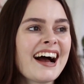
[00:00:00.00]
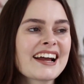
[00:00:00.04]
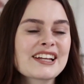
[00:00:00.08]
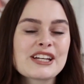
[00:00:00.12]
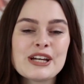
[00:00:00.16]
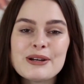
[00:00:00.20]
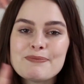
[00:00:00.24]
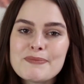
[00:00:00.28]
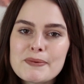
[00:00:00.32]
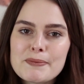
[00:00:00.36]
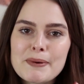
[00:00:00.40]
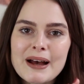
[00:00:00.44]
I
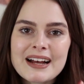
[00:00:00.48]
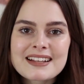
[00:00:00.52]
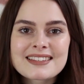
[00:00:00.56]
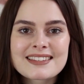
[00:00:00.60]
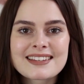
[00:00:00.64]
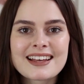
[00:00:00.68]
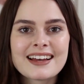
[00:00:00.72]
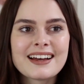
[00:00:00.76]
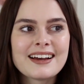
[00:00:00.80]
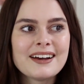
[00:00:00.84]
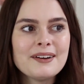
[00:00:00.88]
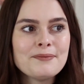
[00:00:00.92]
could be
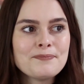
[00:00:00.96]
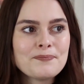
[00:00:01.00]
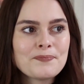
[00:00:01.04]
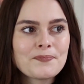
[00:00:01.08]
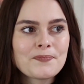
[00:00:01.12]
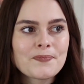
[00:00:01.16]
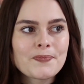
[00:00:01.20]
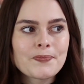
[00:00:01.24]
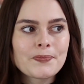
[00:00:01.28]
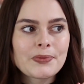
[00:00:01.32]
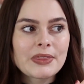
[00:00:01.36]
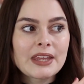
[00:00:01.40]
better,
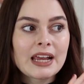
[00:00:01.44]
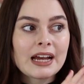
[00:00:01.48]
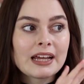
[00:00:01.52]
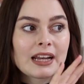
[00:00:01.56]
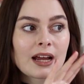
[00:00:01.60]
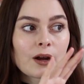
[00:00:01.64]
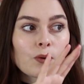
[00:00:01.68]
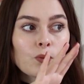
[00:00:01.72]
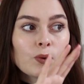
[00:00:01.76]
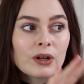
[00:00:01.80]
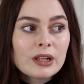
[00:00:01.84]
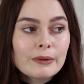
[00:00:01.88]

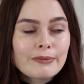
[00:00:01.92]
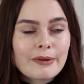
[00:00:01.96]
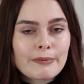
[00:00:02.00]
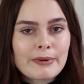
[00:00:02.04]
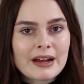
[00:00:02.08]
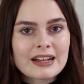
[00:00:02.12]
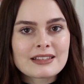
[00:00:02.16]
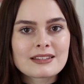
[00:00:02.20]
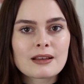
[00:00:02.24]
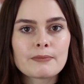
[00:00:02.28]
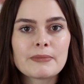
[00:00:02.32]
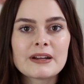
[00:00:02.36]
and I will be
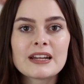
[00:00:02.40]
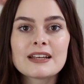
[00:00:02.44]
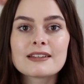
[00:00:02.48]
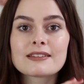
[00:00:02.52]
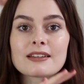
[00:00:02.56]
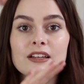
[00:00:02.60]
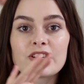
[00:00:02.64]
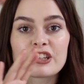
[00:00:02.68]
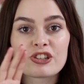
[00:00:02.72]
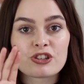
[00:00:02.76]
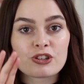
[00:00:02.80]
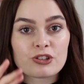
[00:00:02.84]
better, but
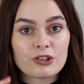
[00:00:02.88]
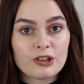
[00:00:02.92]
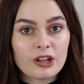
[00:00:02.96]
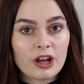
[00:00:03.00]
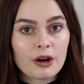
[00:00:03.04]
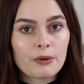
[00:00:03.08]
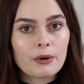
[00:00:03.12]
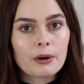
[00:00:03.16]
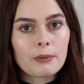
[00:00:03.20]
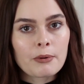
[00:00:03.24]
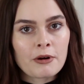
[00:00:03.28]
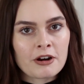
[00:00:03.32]
it's a
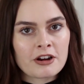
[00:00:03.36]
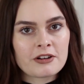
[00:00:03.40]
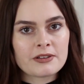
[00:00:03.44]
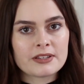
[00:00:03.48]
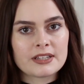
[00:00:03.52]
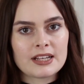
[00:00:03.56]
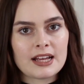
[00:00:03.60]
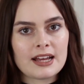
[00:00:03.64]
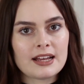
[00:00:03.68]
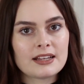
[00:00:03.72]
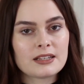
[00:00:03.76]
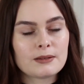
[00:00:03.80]
slower
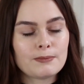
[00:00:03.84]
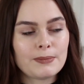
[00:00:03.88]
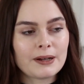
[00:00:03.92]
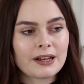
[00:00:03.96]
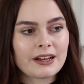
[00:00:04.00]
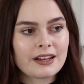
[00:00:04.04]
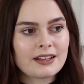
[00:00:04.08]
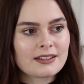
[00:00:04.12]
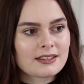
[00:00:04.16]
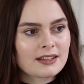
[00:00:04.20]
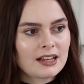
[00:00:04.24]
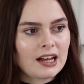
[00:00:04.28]
process
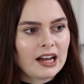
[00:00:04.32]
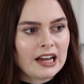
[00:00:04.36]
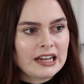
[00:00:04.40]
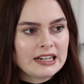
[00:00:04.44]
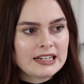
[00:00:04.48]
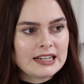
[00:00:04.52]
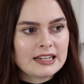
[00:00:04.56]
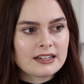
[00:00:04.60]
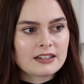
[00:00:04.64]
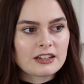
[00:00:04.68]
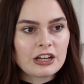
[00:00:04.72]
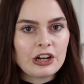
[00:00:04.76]
because I
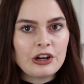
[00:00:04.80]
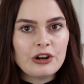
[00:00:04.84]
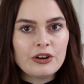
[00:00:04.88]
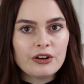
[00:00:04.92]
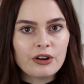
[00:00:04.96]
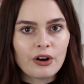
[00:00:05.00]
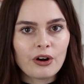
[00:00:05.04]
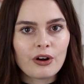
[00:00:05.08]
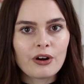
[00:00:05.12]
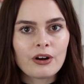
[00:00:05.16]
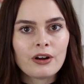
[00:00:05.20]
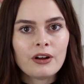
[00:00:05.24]
need to
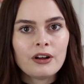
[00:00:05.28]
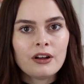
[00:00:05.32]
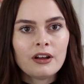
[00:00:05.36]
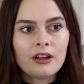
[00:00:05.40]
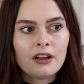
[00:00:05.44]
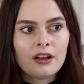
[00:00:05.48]
not